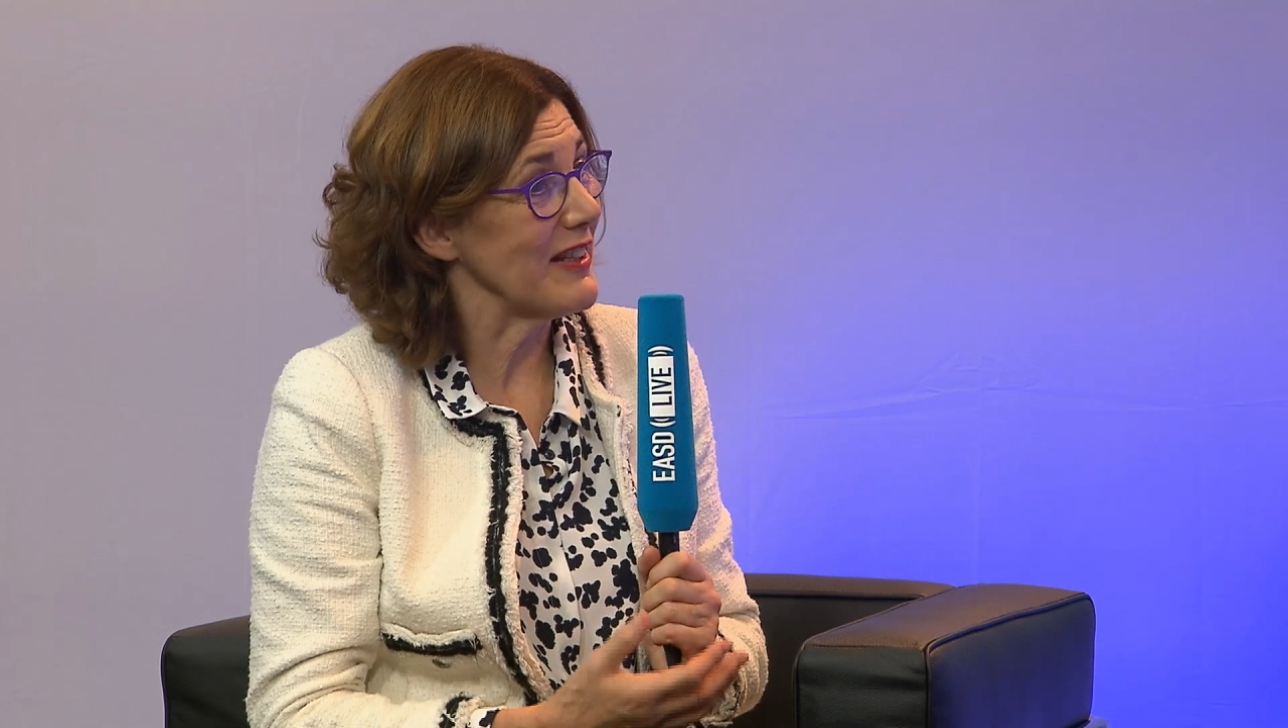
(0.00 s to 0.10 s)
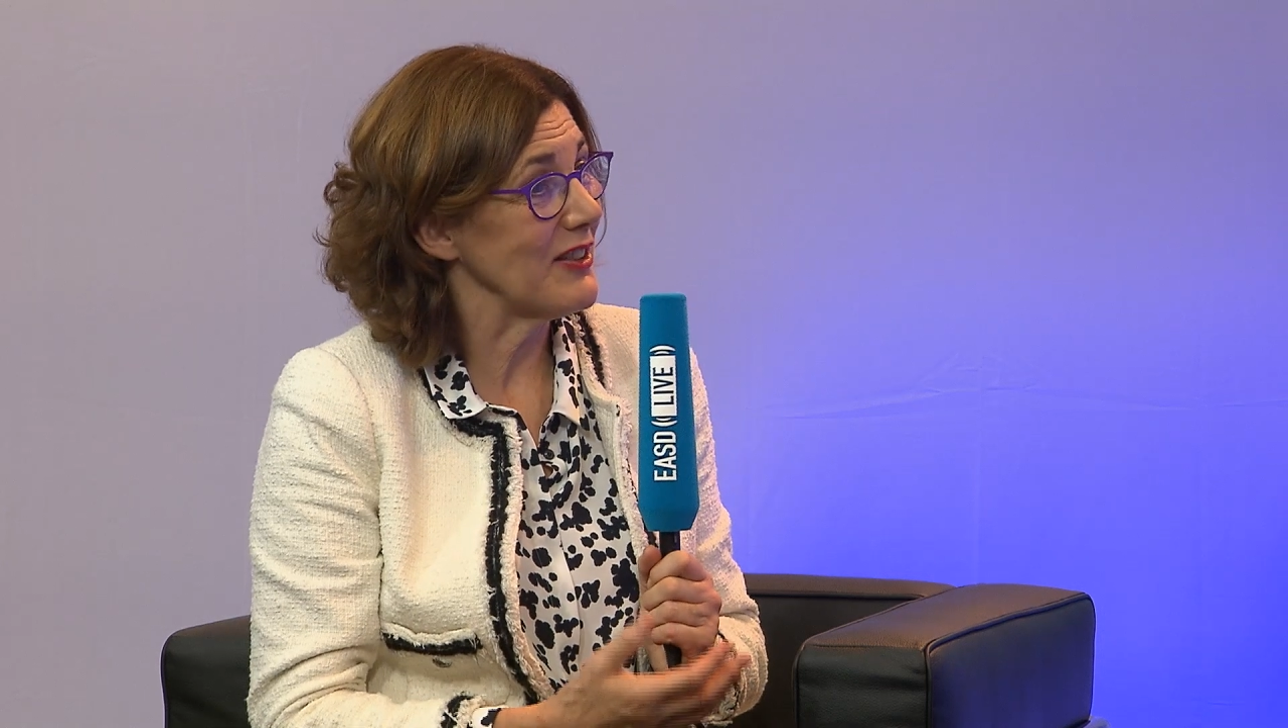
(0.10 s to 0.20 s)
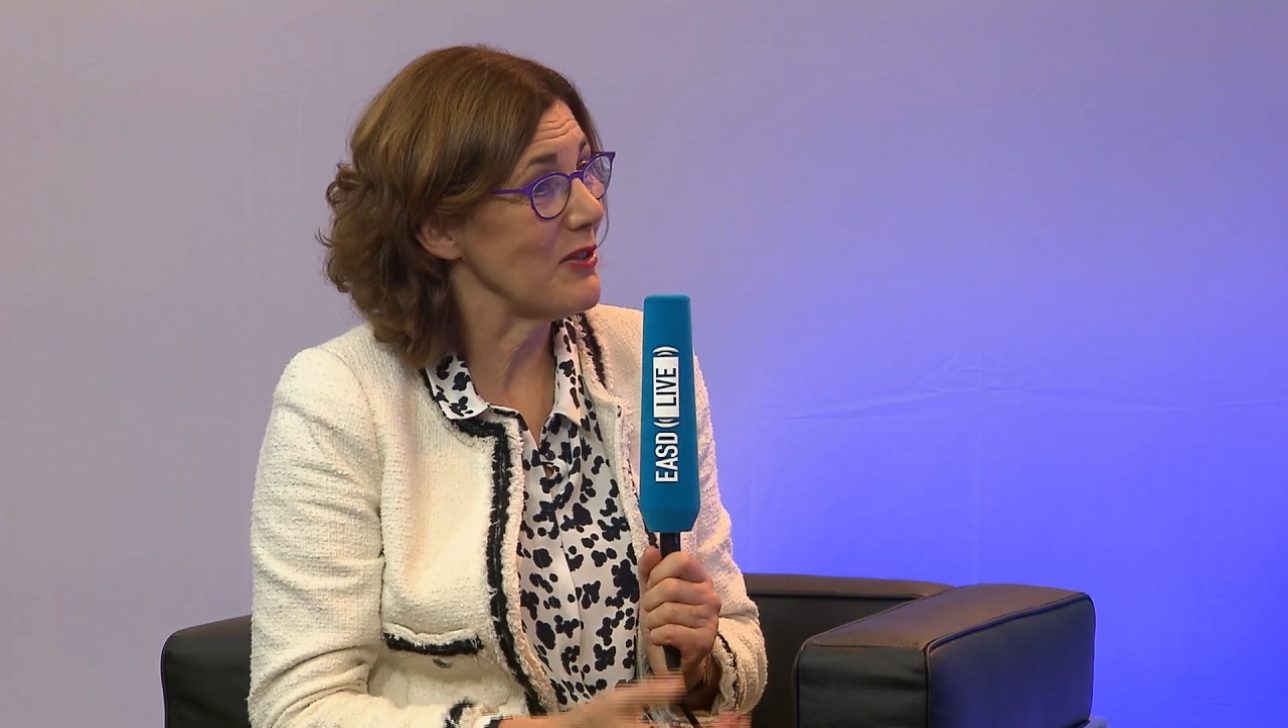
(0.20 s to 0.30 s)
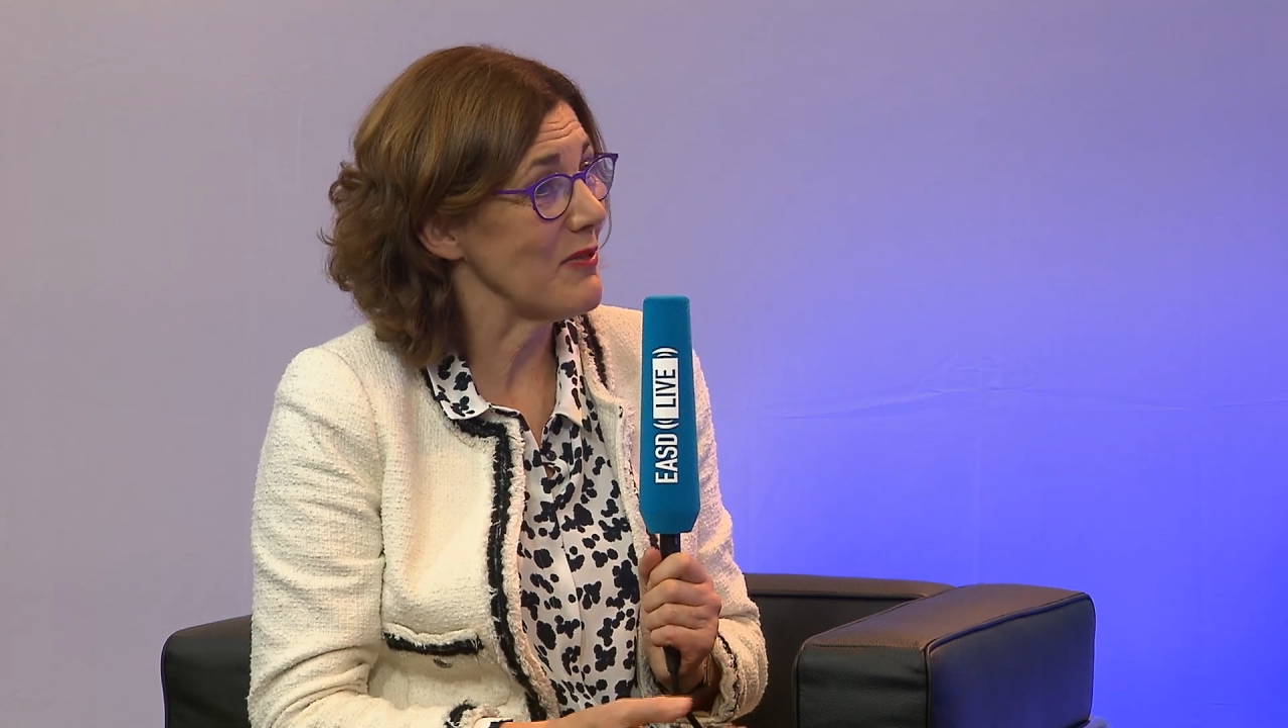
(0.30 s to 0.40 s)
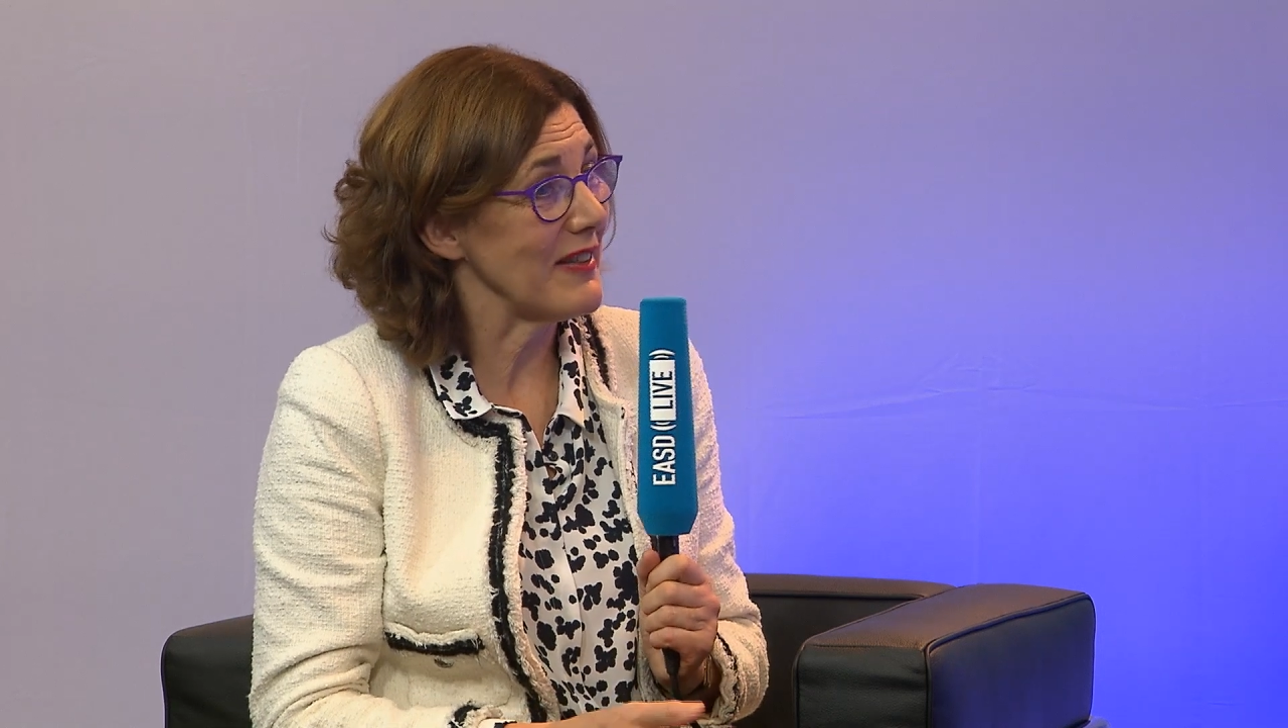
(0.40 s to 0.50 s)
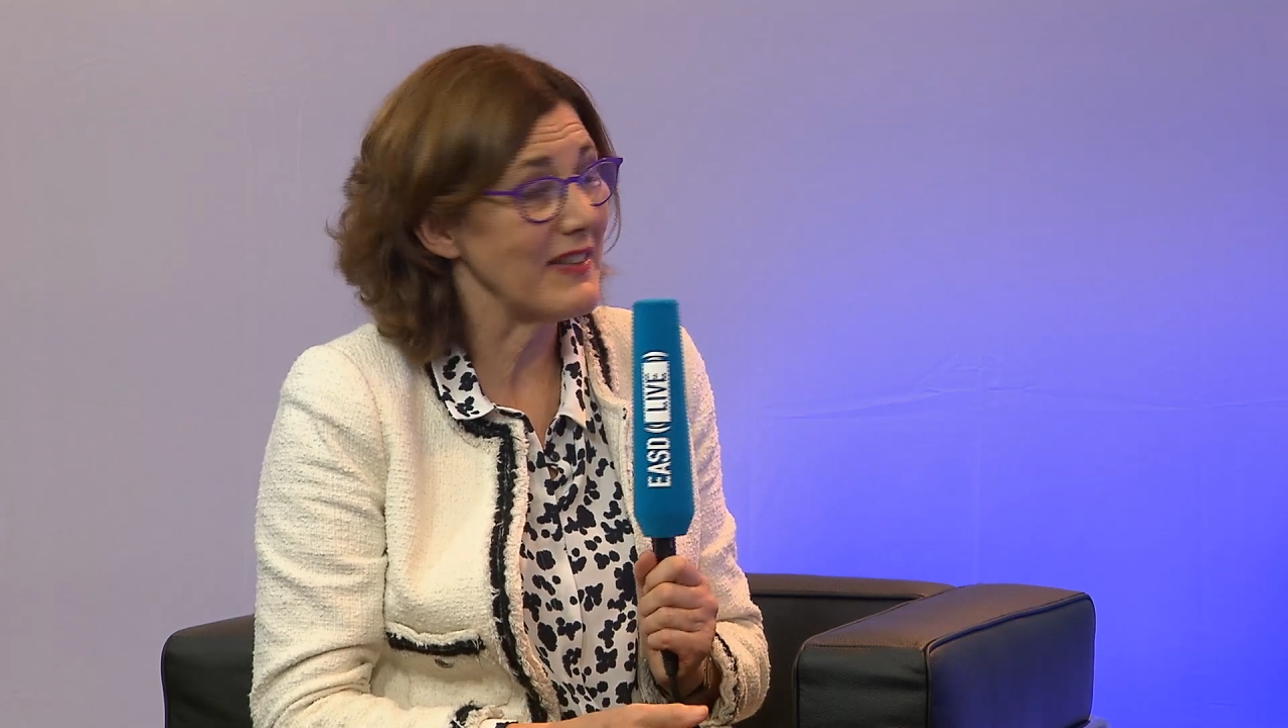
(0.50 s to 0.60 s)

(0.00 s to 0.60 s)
to us.